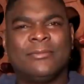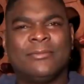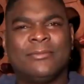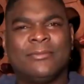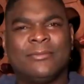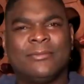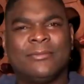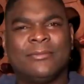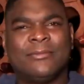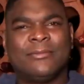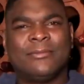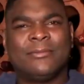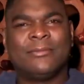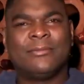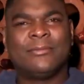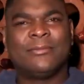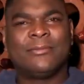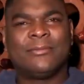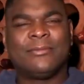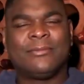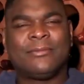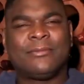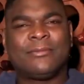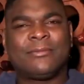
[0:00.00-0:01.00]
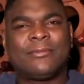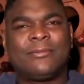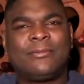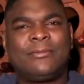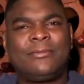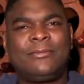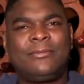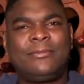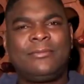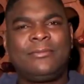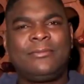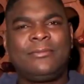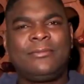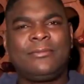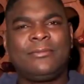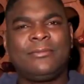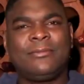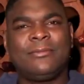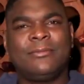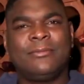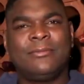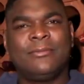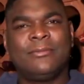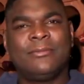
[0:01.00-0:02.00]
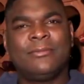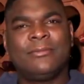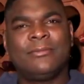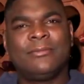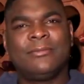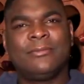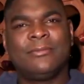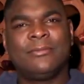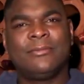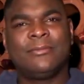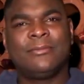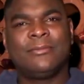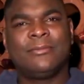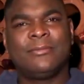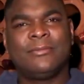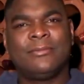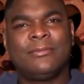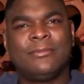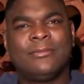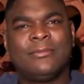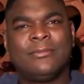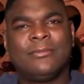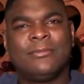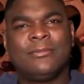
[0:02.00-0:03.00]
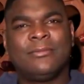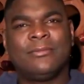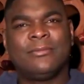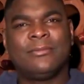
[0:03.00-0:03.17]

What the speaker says: (silent)